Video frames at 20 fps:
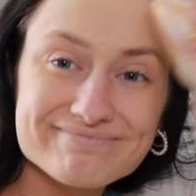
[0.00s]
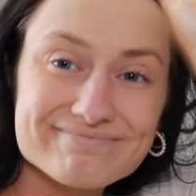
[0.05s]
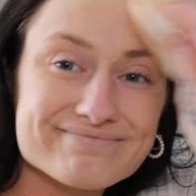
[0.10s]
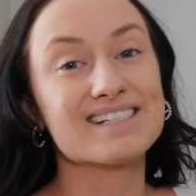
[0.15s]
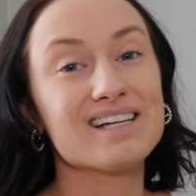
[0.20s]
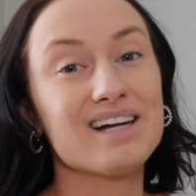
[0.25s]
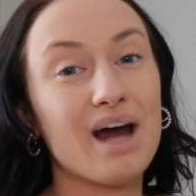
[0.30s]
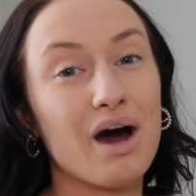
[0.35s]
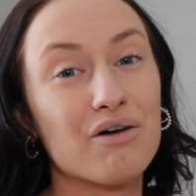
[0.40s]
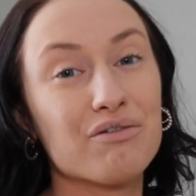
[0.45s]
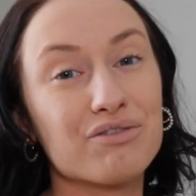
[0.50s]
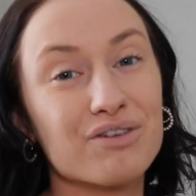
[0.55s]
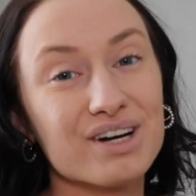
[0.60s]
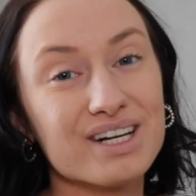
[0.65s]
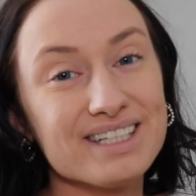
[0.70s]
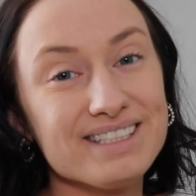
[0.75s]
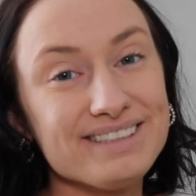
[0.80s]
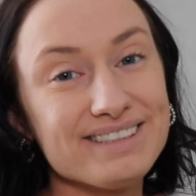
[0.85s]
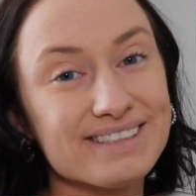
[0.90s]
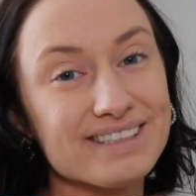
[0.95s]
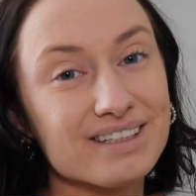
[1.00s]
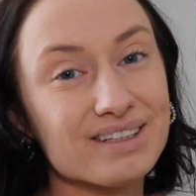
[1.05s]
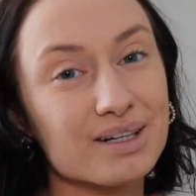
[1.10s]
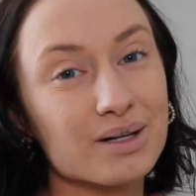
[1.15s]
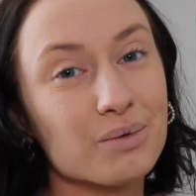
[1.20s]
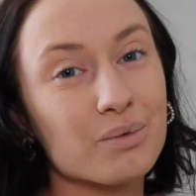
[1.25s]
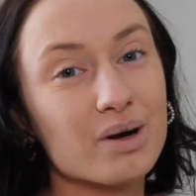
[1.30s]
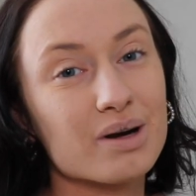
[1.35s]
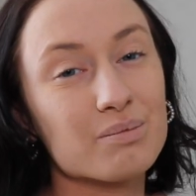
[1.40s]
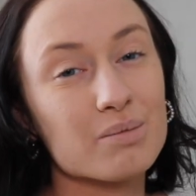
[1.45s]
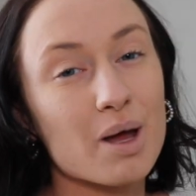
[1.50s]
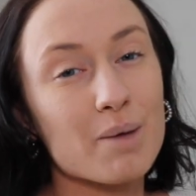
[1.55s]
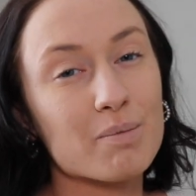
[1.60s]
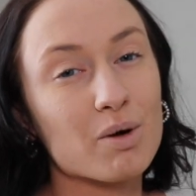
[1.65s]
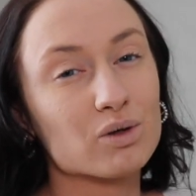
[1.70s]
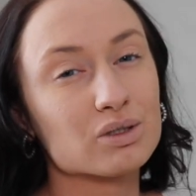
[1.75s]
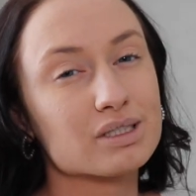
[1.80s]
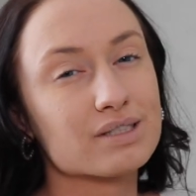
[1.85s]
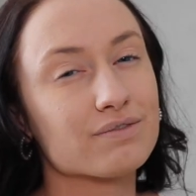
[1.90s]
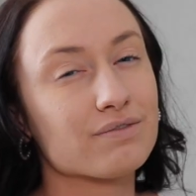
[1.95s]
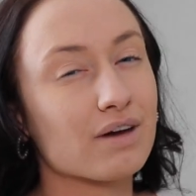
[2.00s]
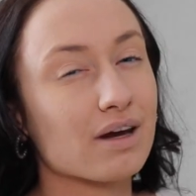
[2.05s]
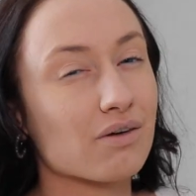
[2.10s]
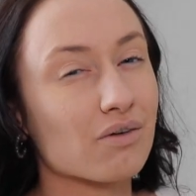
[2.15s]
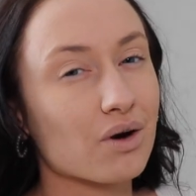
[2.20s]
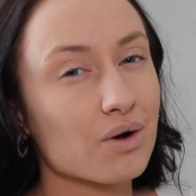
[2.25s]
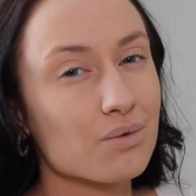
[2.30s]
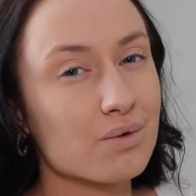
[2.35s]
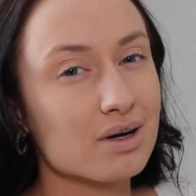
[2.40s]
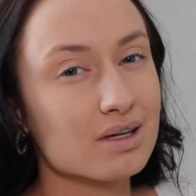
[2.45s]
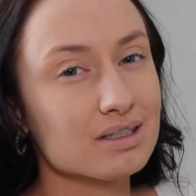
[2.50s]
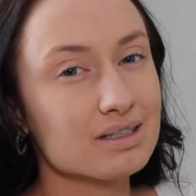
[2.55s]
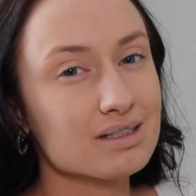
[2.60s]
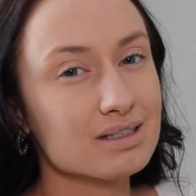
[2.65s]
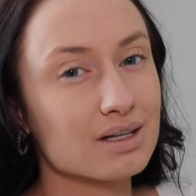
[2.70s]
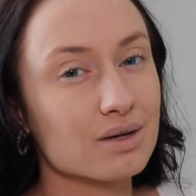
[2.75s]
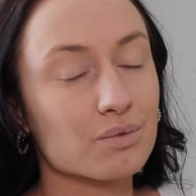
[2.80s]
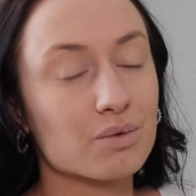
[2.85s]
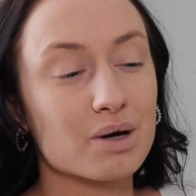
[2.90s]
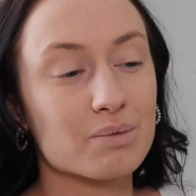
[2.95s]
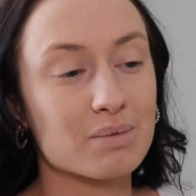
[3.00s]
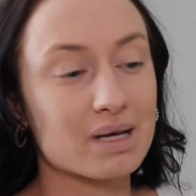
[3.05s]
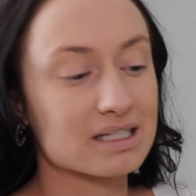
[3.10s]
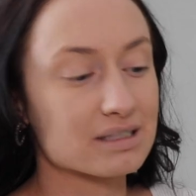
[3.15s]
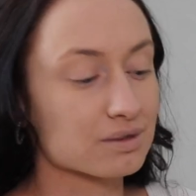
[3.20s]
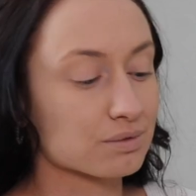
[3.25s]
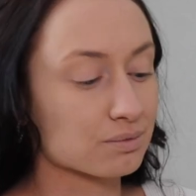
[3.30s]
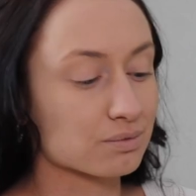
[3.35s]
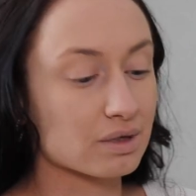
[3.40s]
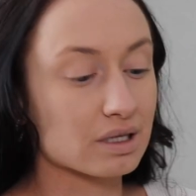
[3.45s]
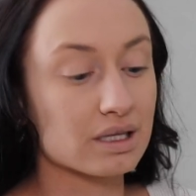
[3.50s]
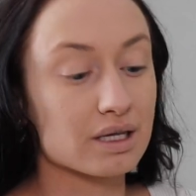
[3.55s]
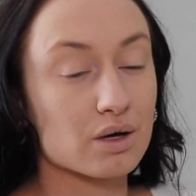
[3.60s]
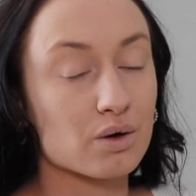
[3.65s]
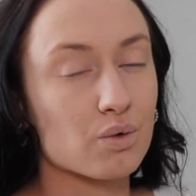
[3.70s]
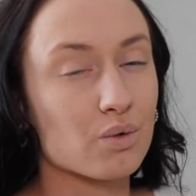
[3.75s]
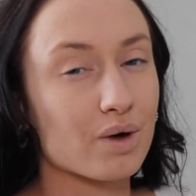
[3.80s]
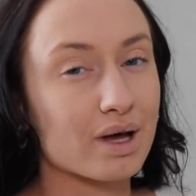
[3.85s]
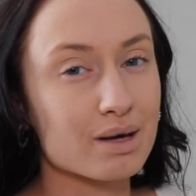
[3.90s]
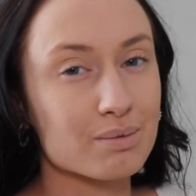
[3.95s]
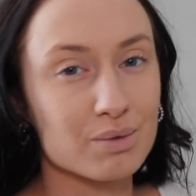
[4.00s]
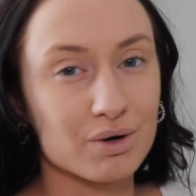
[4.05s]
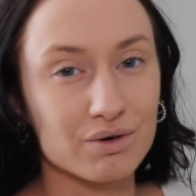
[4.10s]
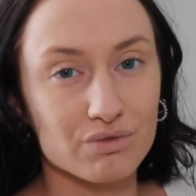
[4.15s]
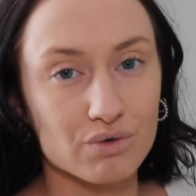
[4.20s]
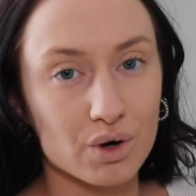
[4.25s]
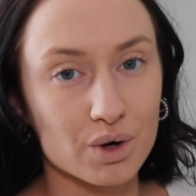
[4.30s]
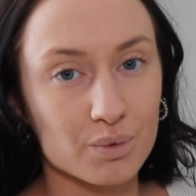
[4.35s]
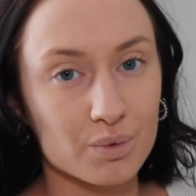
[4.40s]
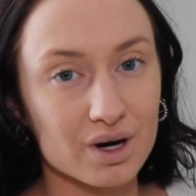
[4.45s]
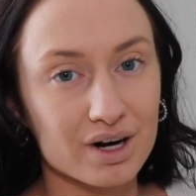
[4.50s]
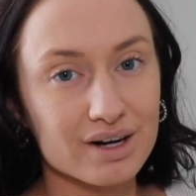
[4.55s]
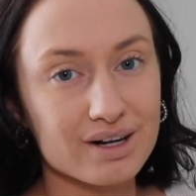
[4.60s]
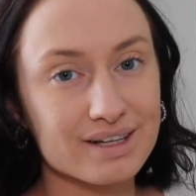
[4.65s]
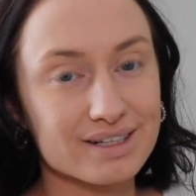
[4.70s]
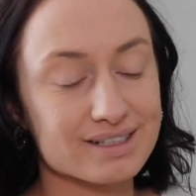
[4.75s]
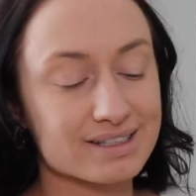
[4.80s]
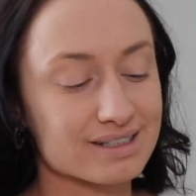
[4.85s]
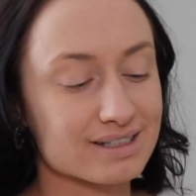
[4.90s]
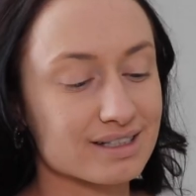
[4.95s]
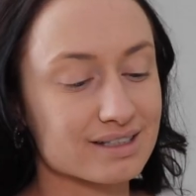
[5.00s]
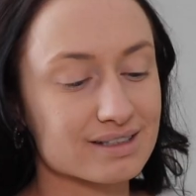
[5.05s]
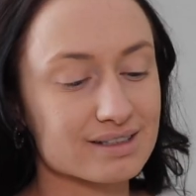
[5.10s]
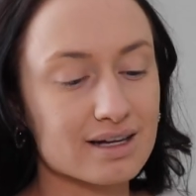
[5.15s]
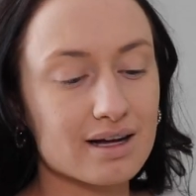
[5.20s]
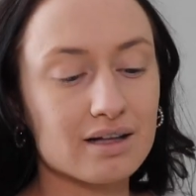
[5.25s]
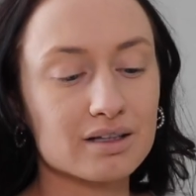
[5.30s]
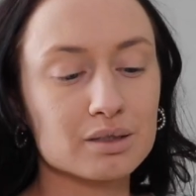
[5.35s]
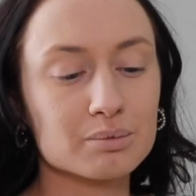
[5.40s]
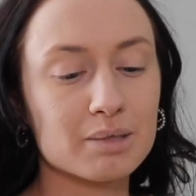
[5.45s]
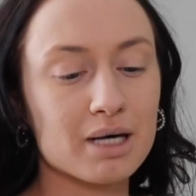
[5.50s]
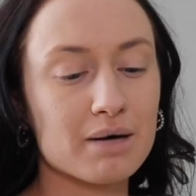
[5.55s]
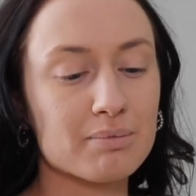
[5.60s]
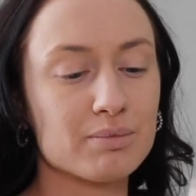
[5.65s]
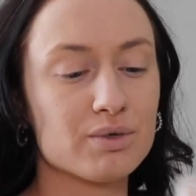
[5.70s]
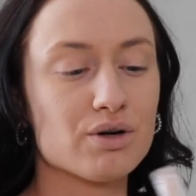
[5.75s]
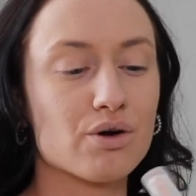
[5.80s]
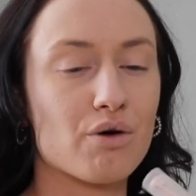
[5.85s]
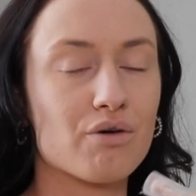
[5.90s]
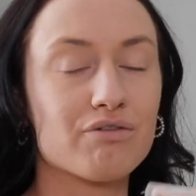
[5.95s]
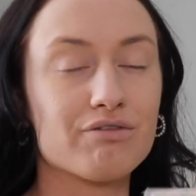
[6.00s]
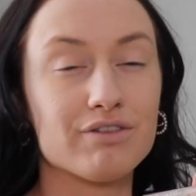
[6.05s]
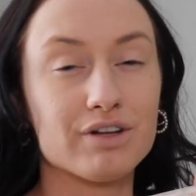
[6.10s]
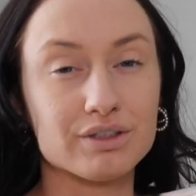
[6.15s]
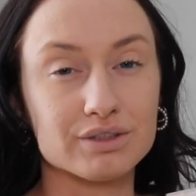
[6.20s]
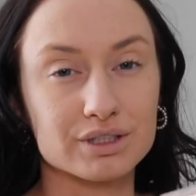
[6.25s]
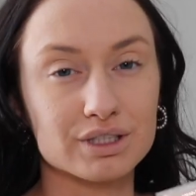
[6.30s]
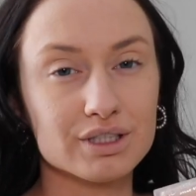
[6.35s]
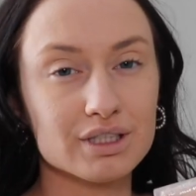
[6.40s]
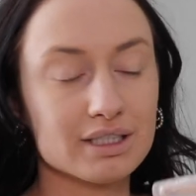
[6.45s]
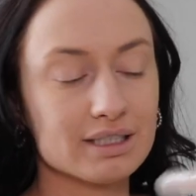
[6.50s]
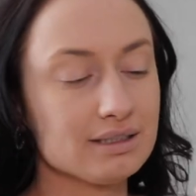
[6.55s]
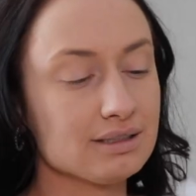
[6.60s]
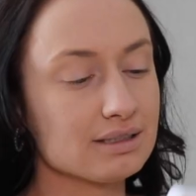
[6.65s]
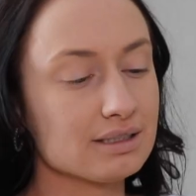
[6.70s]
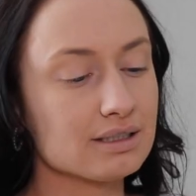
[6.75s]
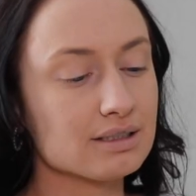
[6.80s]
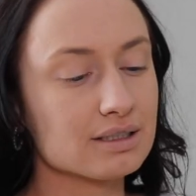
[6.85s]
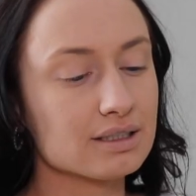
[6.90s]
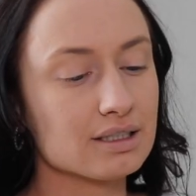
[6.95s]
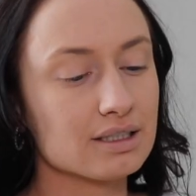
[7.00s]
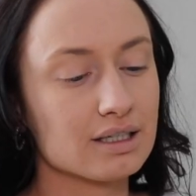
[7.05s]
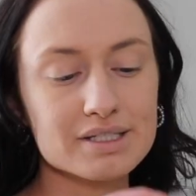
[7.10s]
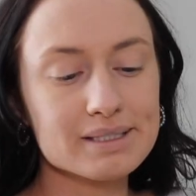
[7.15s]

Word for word: So now for concealer, one of my most favorite ones and what makes it really quick before work is this ColourPop No Filter Concealer.